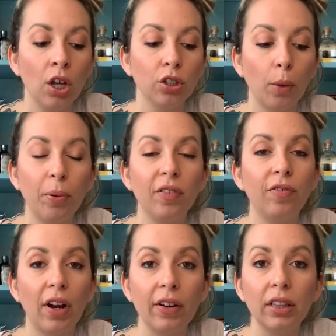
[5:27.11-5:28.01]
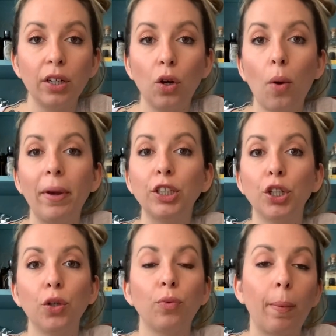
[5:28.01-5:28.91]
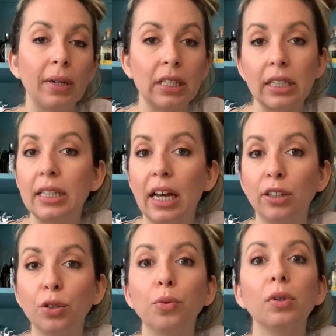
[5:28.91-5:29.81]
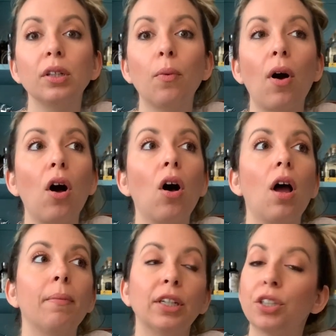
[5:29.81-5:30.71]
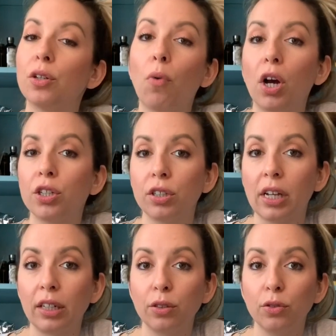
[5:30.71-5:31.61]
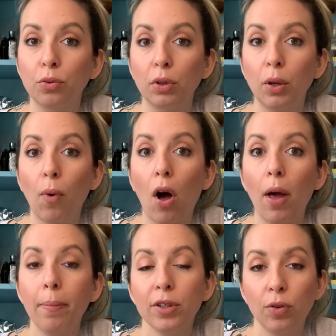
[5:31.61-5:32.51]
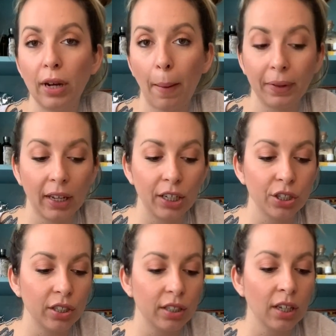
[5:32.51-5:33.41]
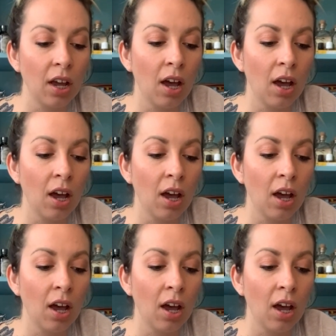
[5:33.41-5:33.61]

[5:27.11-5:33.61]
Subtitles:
So put very little. Make sure you rub it into the tattoo really well, and make sure you wash your tattoos really well in between applications.